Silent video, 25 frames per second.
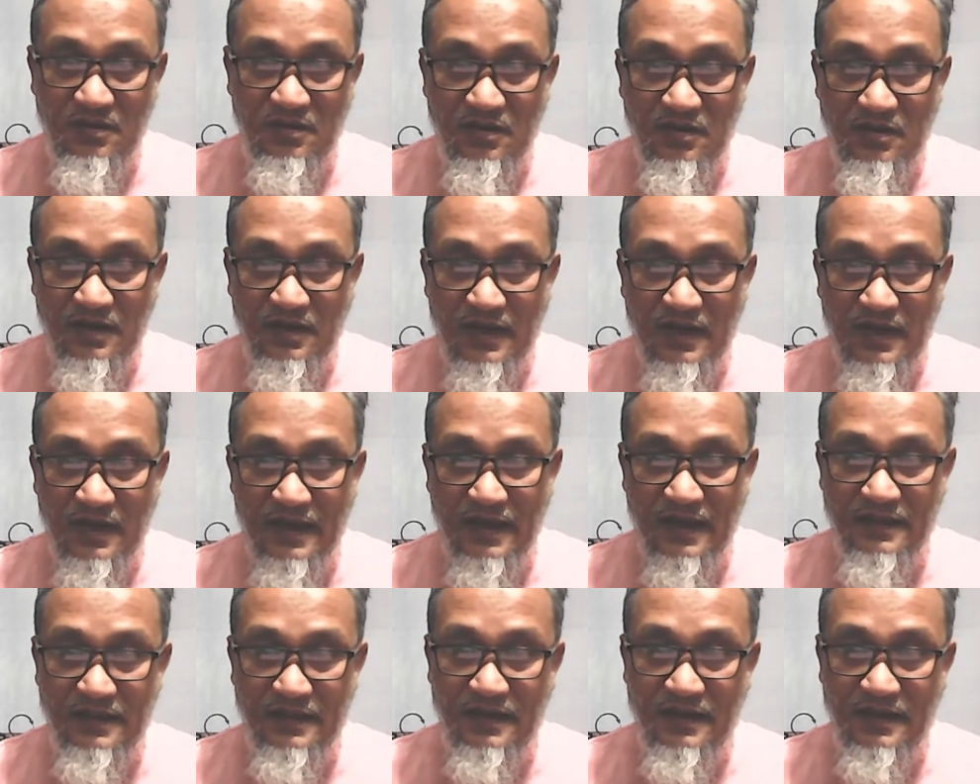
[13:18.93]

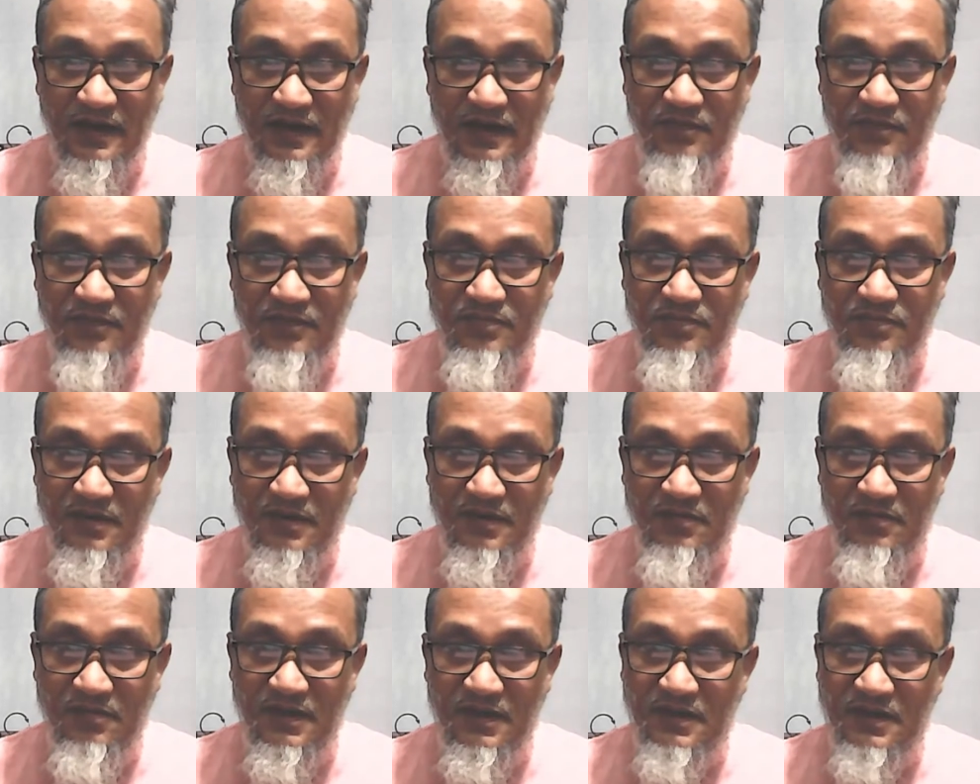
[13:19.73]
and the
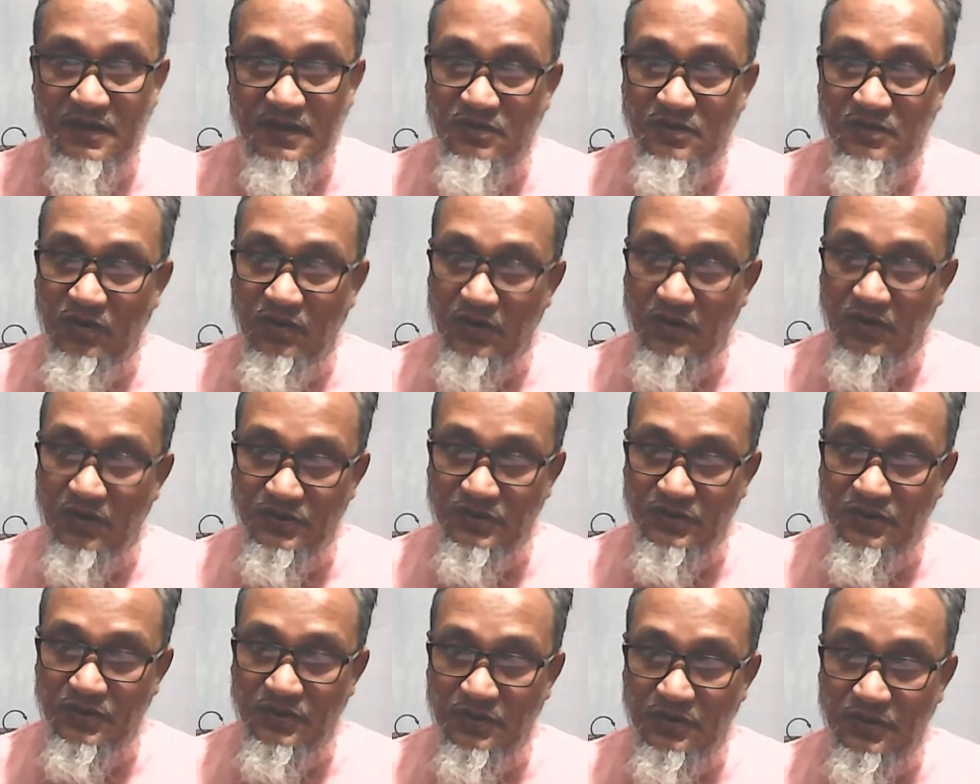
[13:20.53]
family is
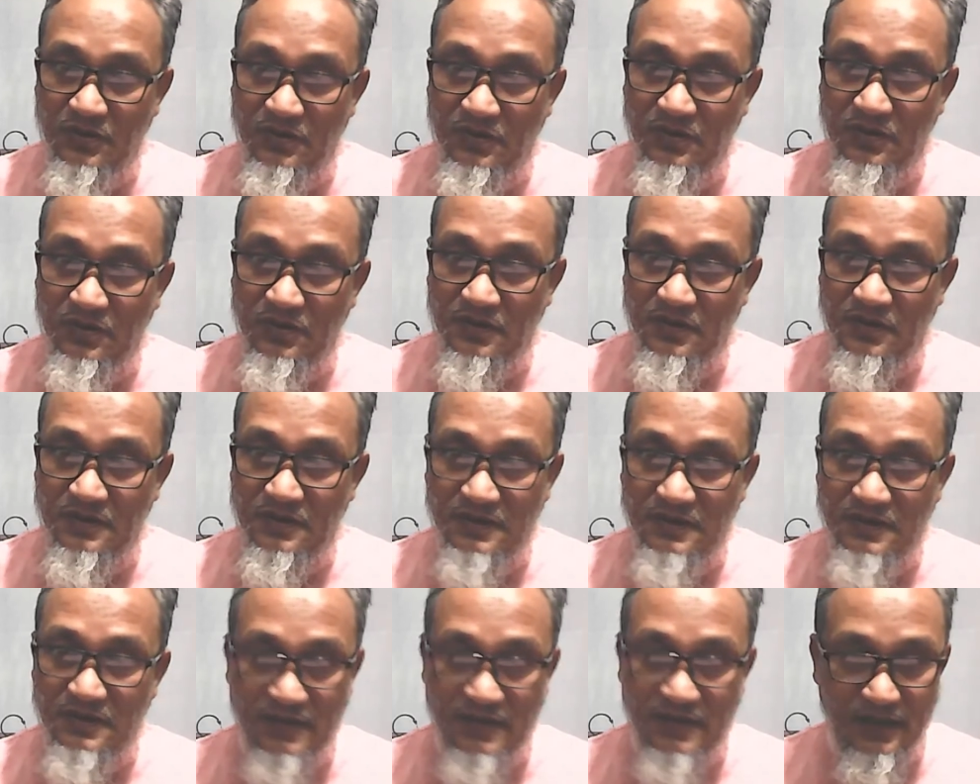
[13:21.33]
also
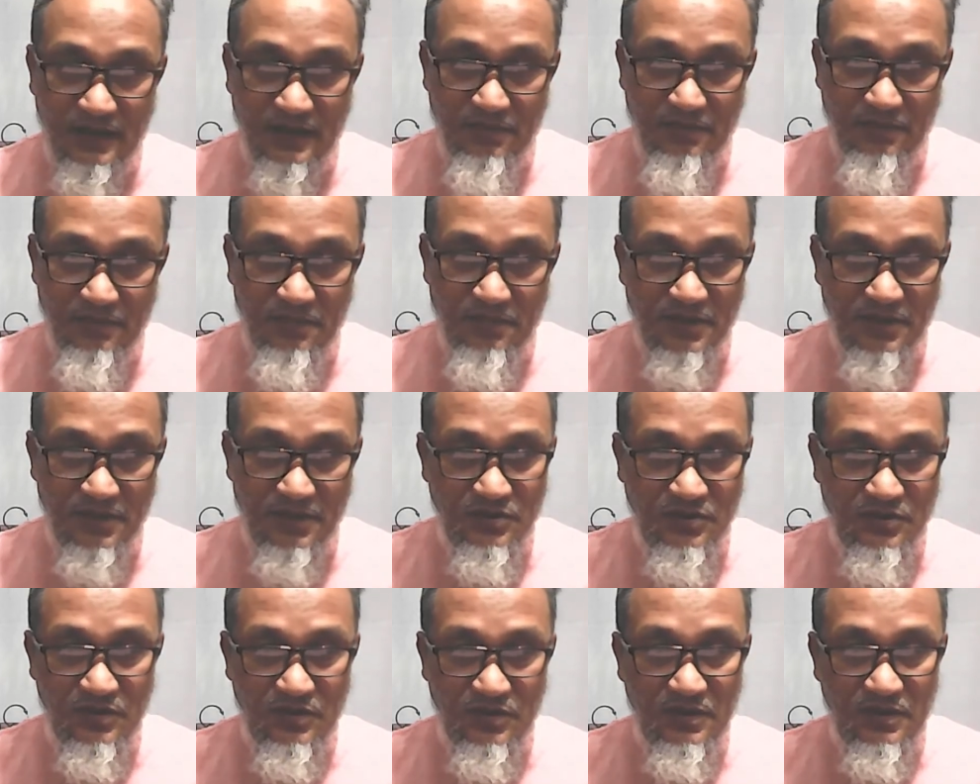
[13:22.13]

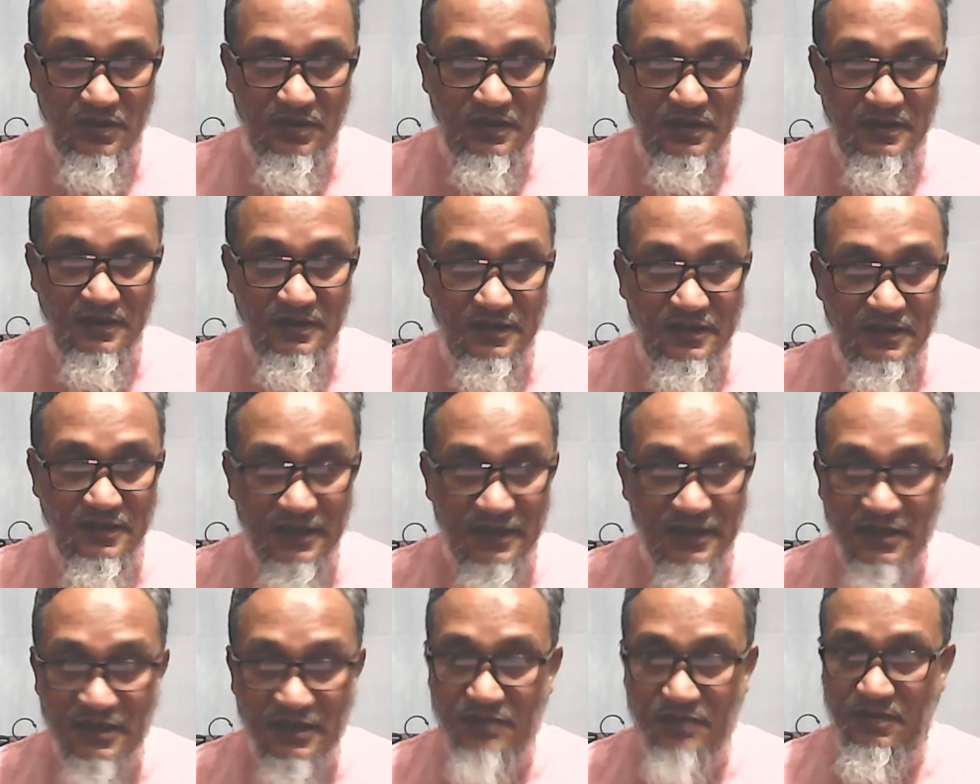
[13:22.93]
mentioned
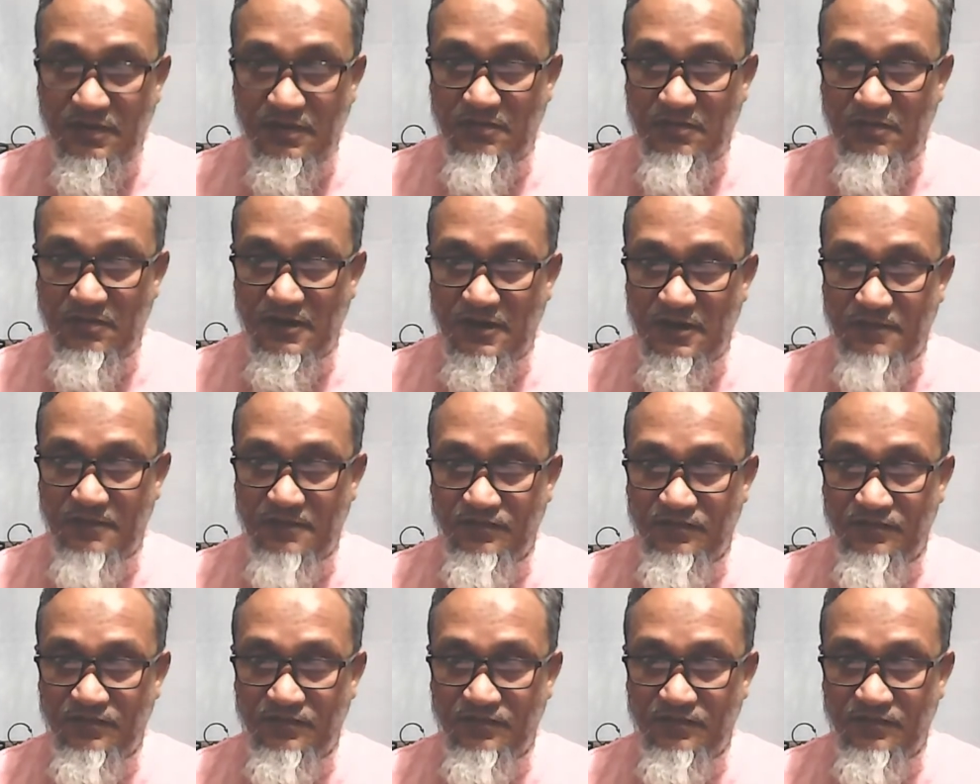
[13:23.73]
this family.